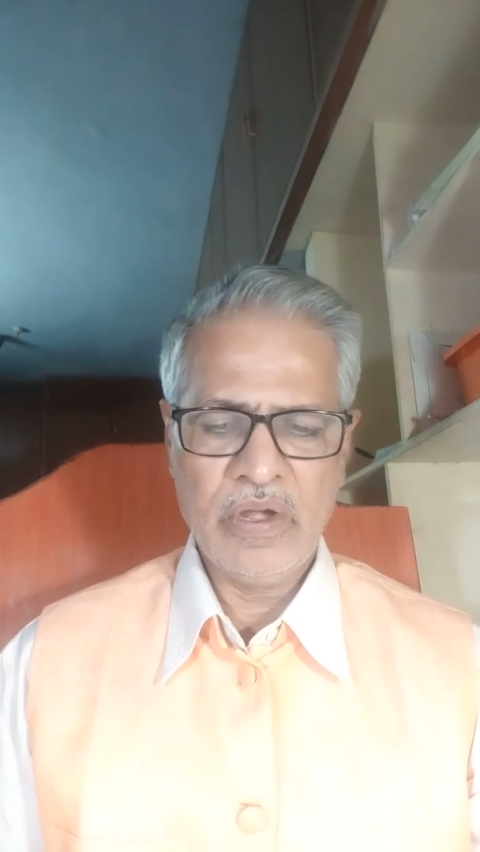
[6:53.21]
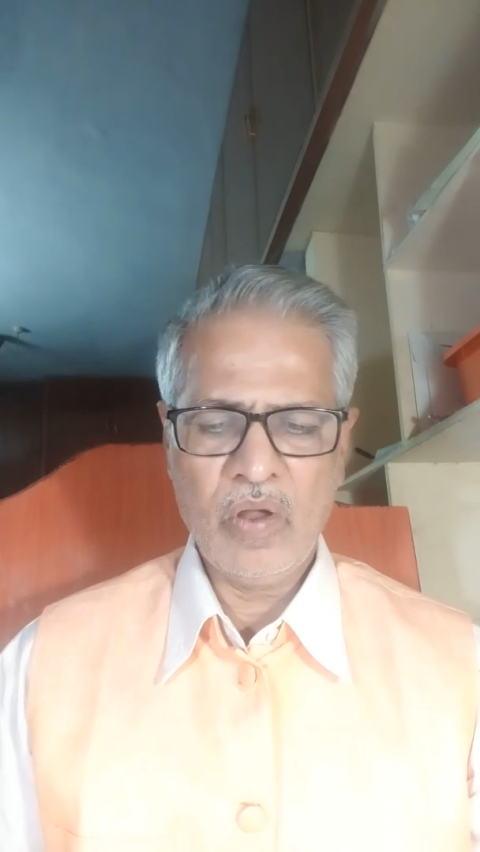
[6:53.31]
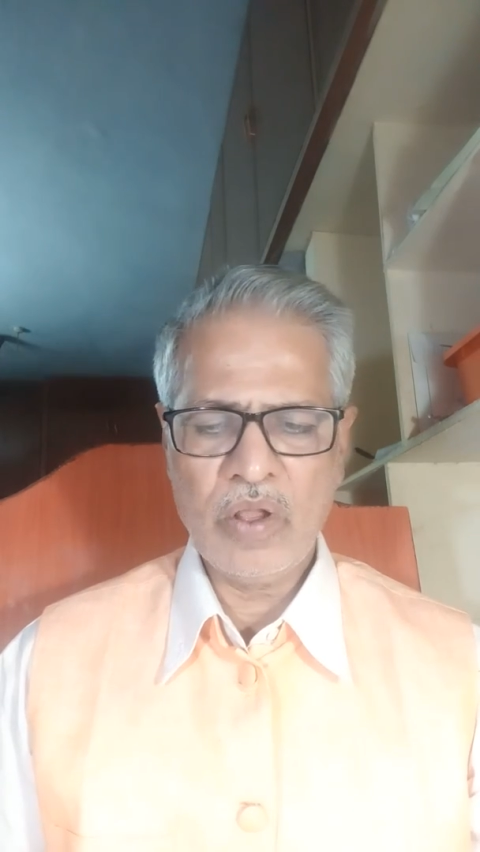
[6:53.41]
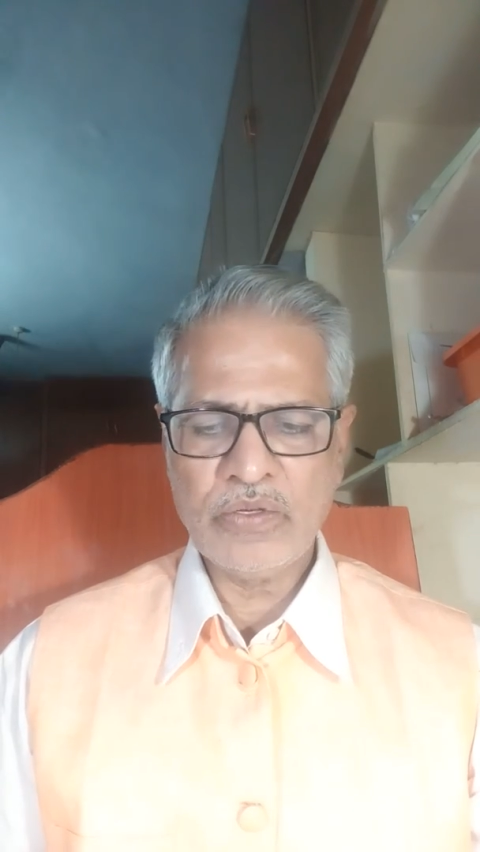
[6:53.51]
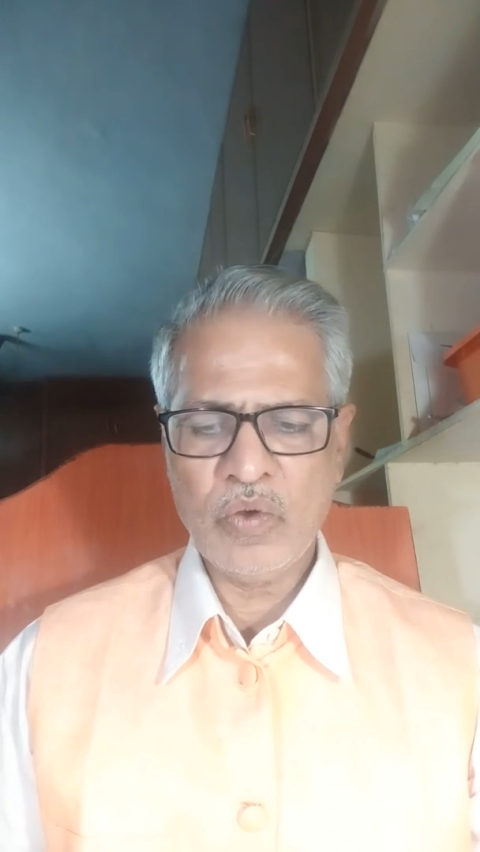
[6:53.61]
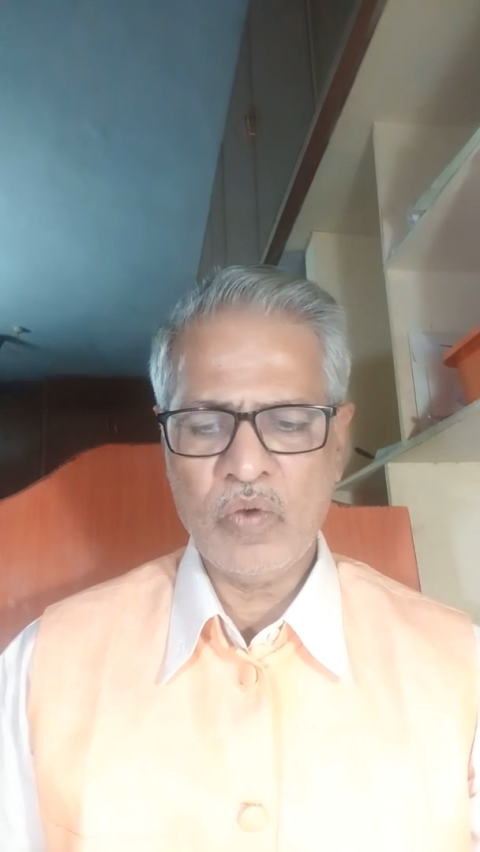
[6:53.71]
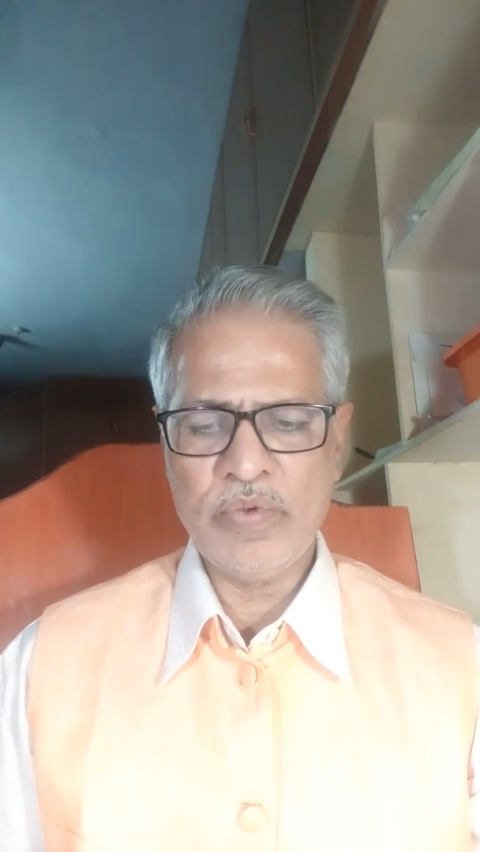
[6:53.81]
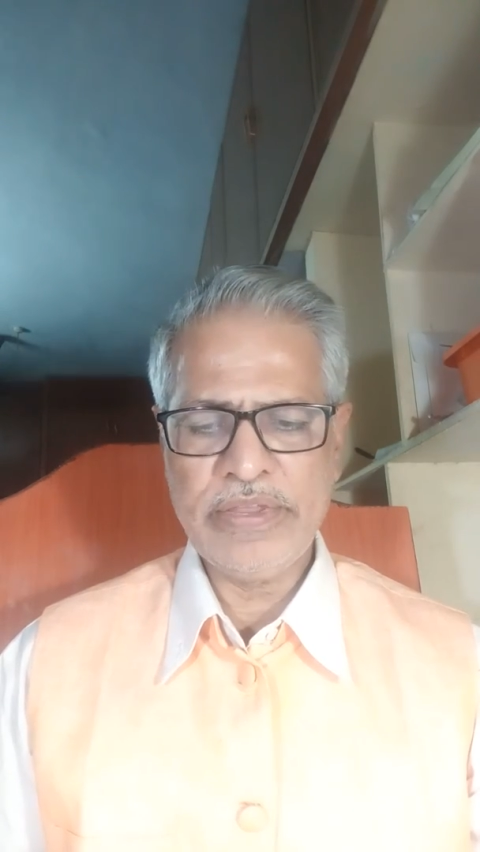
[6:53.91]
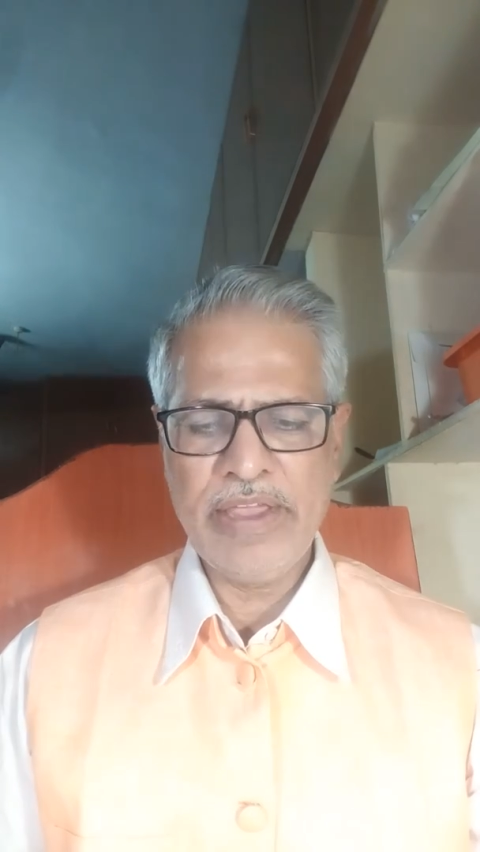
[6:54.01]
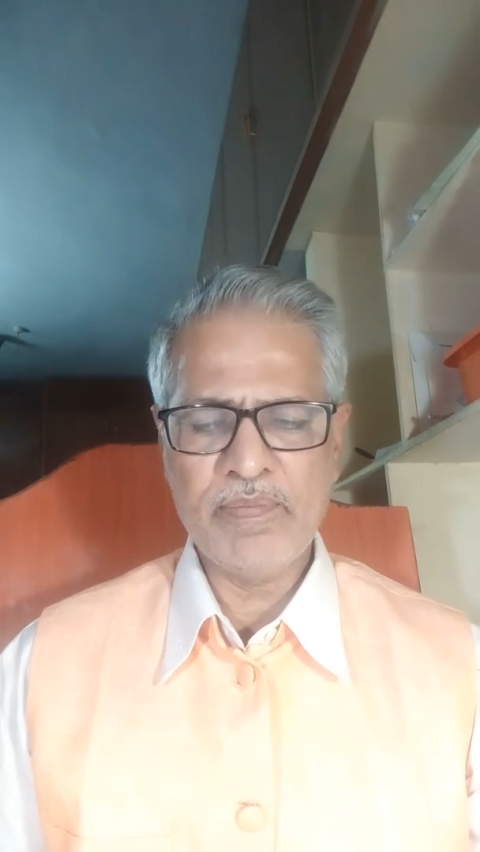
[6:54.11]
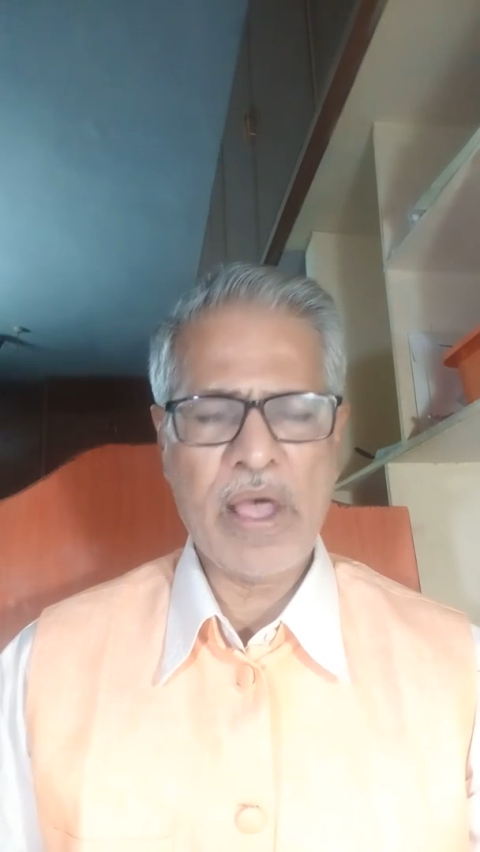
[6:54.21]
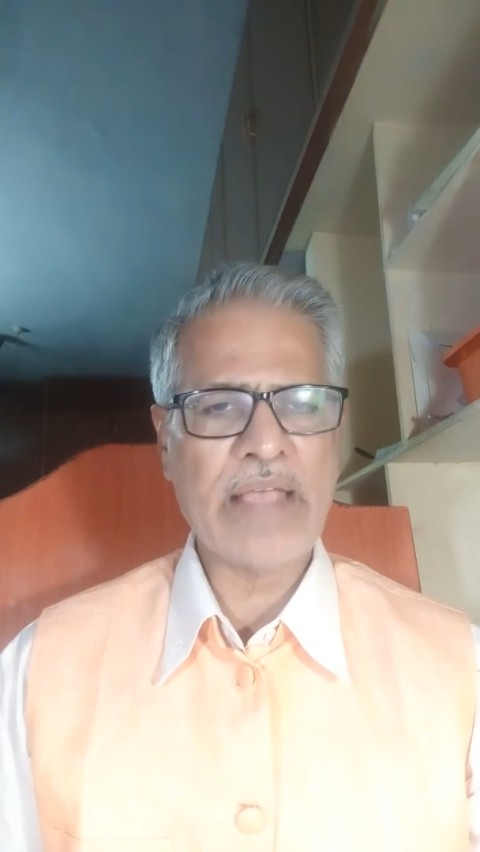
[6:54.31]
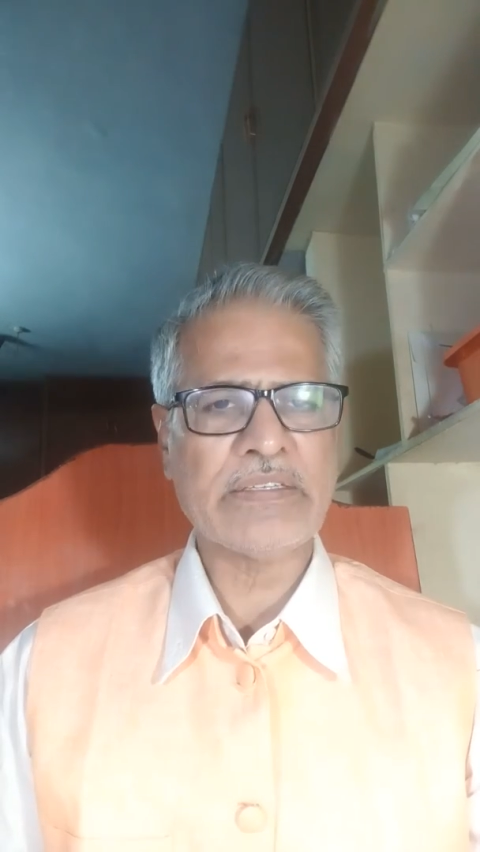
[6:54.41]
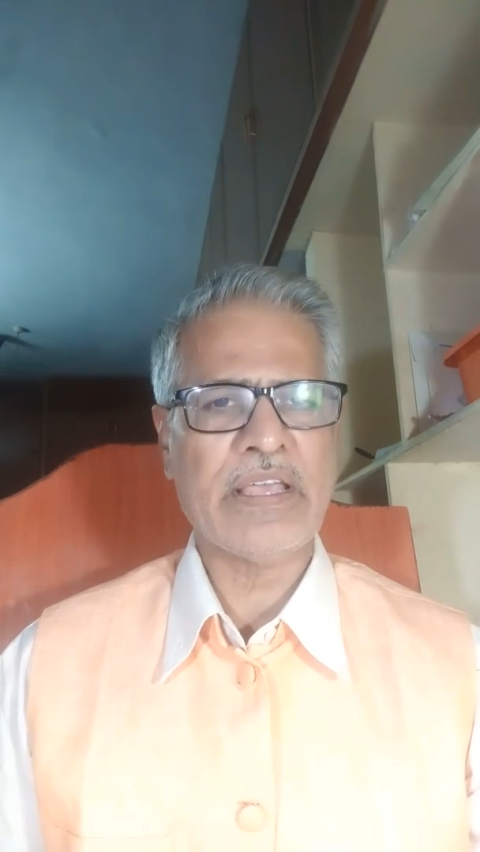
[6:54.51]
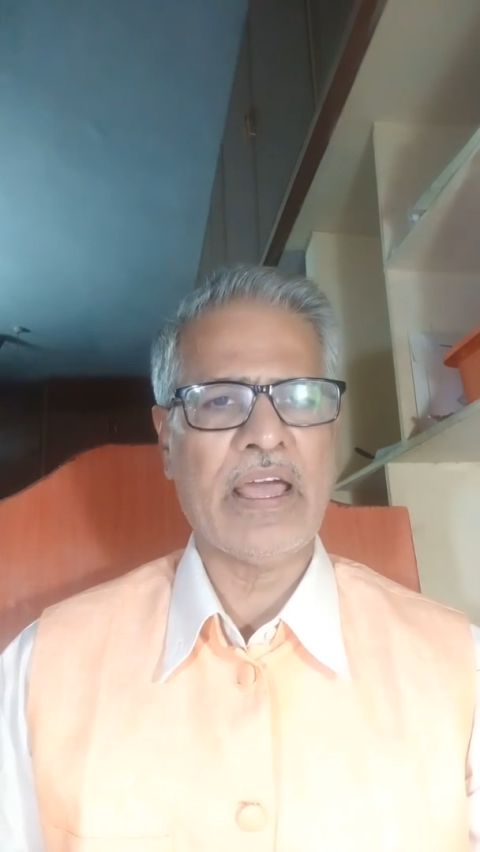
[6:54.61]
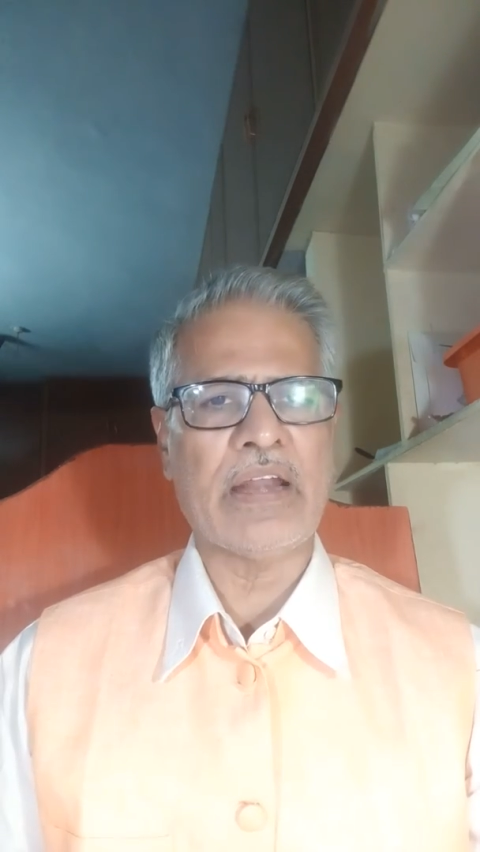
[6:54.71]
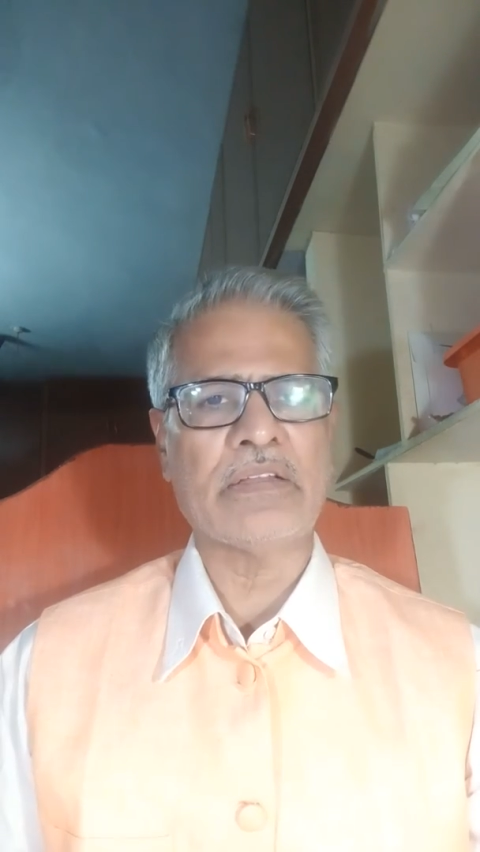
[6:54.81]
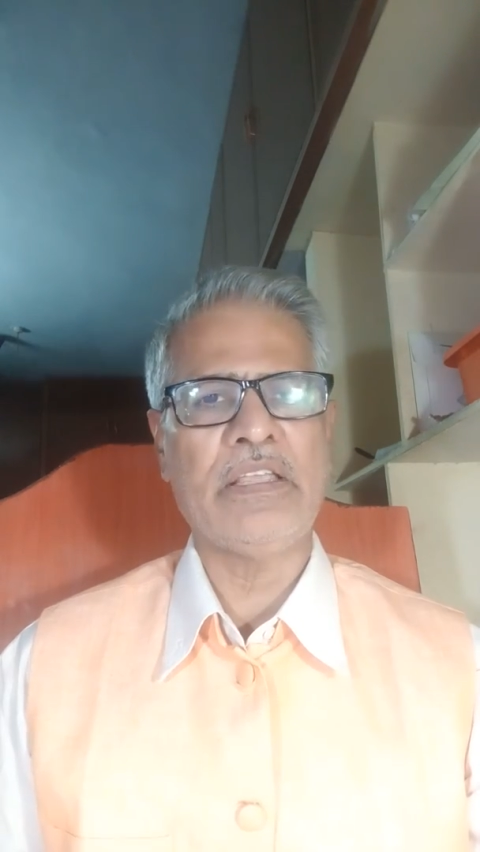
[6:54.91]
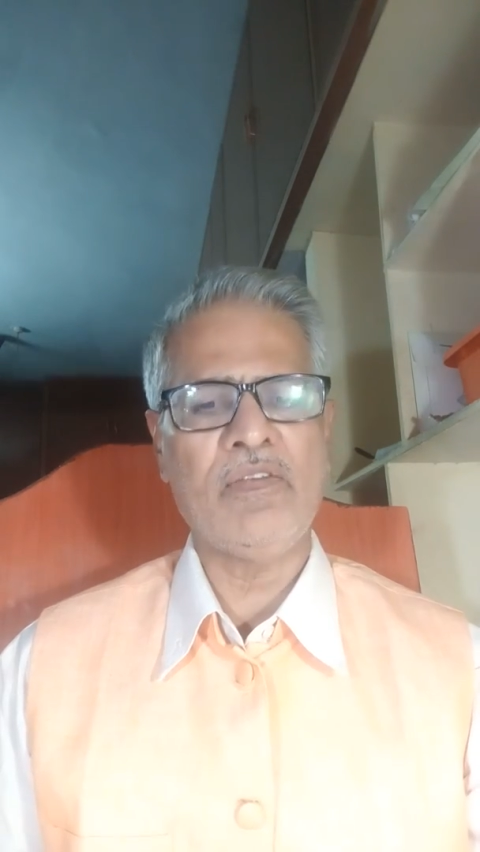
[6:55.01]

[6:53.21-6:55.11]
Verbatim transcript: And also Vijay Maskar,